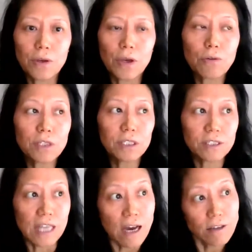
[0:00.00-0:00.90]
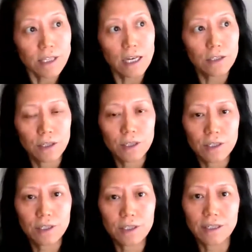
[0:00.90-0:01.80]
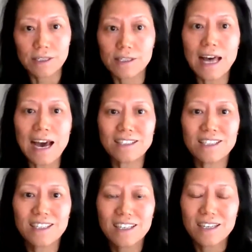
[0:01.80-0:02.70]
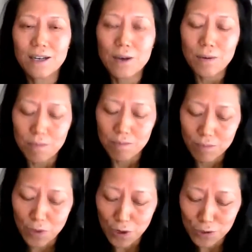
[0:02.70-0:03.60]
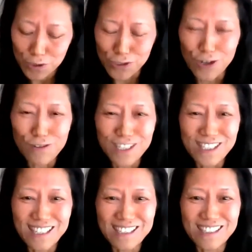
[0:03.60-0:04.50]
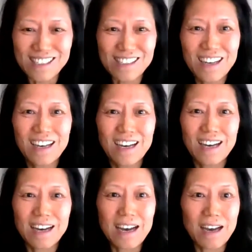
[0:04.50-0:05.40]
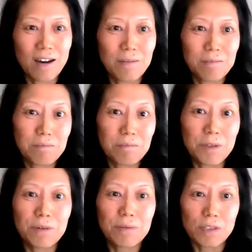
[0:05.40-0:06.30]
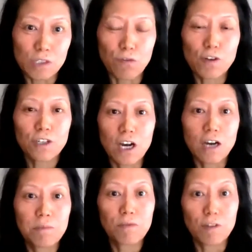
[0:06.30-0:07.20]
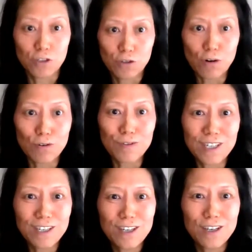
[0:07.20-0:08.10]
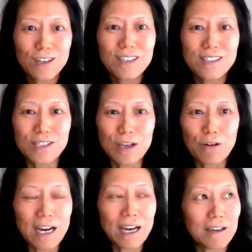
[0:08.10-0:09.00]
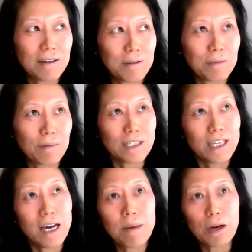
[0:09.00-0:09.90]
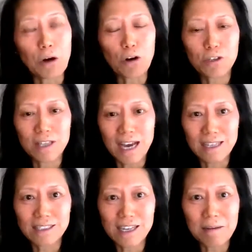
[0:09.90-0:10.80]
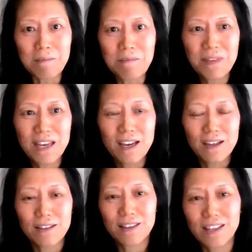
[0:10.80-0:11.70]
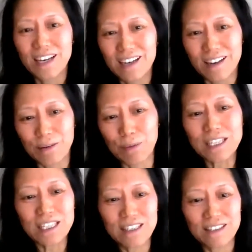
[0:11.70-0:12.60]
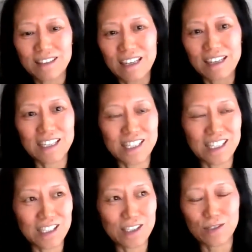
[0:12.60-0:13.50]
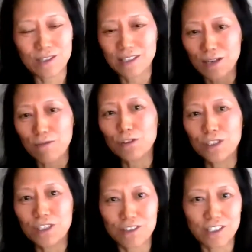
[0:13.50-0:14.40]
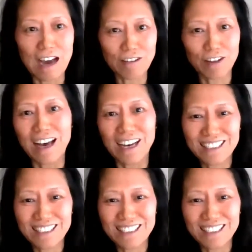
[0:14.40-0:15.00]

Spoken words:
only downside is that those services, it's first come, first served. So one time I heard that the waiting list is several years down the line,